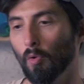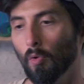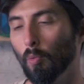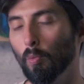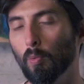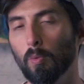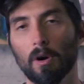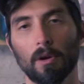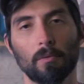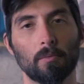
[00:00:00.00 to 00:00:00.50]

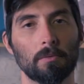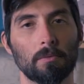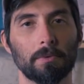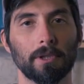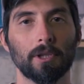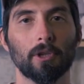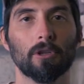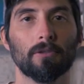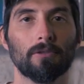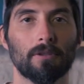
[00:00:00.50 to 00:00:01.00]
What would be
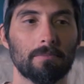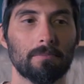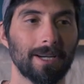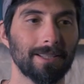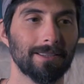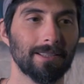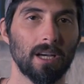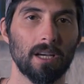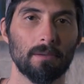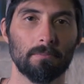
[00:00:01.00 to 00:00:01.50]
good for my
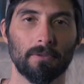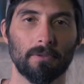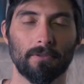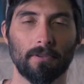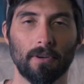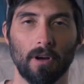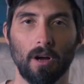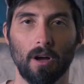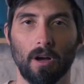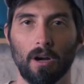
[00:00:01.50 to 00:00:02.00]
type of
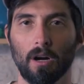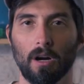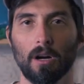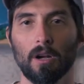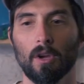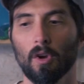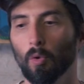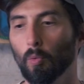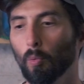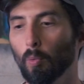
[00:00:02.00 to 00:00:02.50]
car?
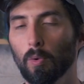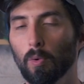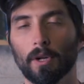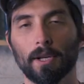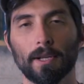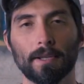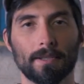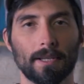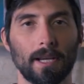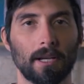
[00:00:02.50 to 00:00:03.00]
What
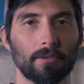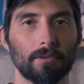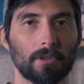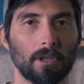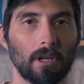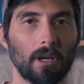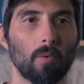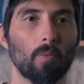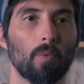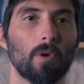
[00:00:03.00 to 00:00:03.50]
is out
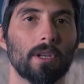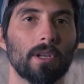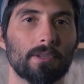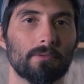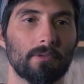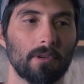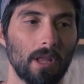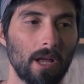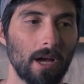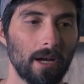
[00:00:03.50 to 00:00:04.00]
there? What is
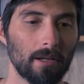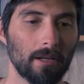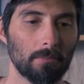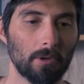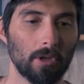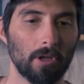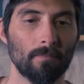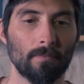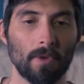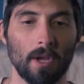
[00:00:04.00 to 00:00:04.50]

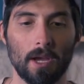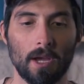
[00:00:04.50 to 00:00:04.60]
reliable?